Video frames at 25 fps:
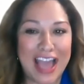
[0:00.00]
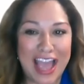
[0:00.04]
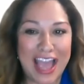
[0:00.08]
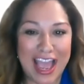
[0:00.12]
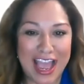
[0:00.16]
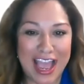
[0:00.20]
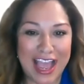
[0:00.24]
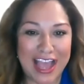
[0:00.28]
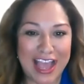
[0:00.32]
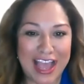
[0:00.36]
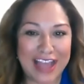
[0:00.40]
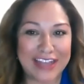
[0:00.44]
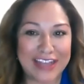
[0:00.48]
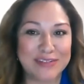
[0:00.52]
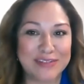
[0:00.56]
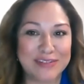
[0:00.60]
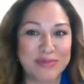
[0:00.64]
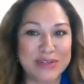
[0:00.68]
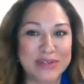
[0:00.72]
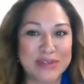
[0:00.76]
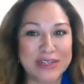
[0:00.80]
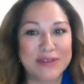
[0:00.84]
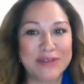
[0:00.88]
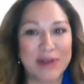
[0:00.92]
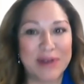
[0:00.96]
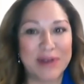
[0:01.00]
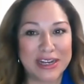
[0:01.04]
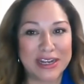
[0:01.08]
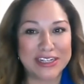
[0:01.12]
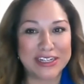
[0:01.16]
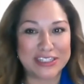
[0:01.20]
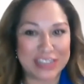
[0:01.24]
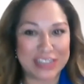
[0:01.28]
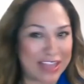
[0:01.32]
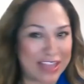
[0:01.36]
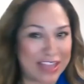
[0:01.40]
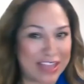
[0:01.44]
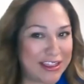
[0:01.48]
And we want,
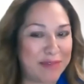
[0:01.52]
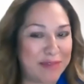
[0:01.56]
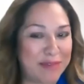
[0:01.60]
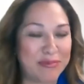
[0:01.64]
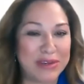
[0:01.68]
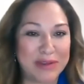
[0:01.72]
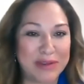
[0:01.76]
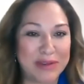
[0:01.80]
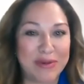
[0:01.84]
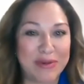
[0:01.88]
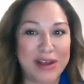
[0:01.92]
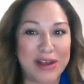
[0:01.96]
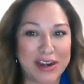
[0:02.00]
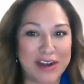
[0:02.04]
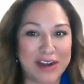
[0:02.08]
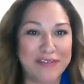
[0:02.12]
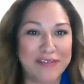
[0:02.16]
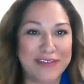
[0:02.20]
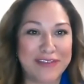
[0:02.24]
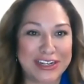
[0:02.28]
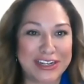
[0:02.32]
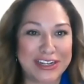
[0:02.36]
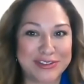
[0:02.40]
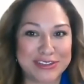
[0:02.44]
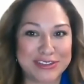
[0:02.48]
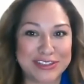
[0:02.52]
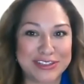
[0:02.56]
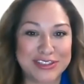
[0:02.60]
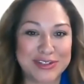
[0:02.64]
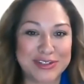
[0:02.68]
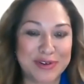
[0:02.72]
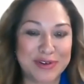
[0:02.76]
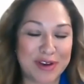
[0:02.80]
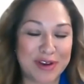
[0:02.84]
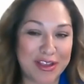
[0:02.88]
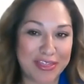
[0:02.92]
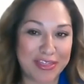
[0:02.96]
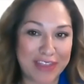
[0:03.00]
and then we want our veterans who
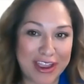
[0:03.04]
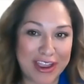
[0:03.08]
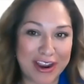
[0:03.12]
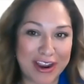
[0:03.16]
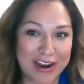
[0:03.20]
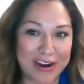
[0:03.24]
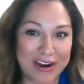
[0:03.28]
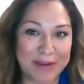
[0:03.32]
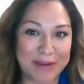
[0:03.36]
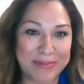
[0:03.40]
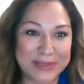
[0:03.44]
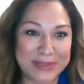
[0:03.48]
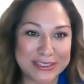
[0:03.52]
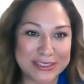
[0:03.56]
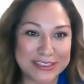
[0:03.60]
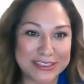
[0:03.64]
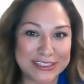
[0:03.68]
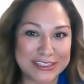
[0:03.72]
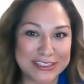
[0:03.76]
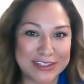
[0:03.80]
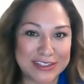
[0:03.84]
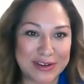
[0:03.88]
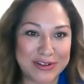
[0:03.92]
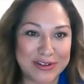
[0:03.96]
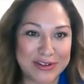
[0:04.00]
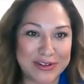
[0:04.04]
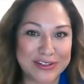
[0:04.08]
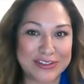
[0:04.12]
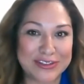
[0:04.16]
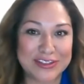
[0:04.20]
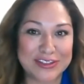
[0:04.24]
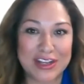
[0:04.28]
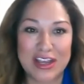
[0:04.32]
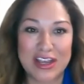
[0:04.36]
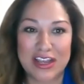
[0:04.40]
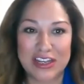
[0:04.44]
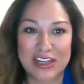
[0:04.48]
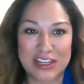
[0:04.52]
are there, our business owners,
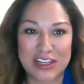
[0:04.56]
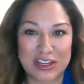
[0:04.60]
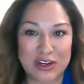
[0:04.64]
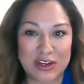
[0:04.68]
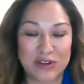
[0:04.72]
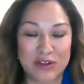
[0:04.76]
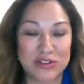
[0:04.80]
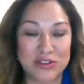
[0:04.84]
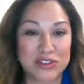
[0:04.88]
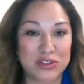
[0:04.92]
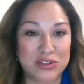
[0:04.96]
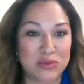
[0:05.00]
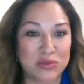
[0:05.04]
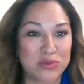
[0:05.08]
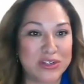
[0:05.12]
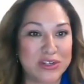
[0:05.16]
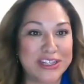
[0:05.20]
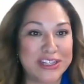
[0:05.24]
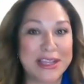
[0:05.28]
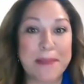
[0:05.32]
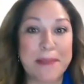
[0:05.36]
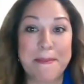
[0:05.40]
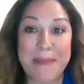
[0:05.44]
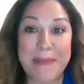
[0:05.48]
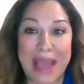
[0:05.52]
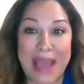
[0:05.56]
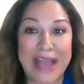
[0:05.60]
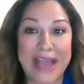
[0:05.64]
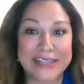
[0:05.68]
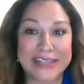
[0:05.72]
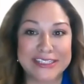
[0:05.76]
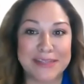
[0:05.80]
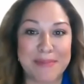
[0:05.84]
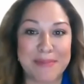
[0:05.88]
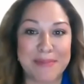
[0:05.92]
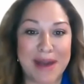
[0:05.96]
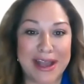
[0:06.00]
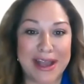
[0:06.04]
you know, to really
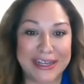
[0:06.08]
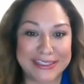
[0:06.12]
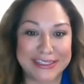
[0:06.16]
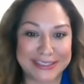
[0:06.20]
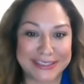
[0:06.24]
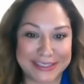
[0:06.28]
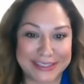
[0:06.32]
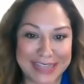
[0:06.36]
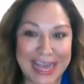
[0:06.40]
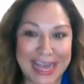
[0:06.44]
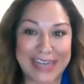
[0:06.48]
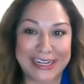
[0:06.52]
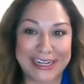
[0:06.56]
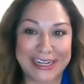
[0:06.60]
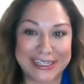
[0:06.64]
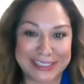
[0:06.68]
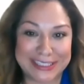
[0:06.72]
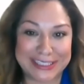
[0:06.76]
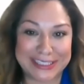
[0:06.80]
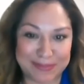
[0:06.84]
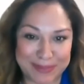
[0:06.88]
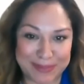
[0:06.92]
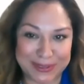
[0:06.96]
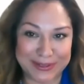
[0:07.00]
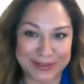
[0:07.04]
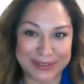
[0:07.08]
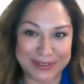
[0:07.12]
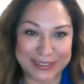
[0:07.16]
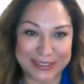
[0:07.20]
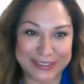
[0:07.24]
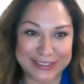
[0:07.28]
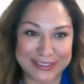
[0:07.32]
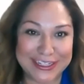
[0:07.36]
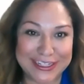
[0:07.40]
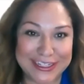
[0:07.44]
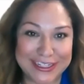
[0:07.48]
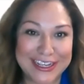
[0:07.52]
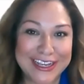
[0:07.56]
maximize that experience.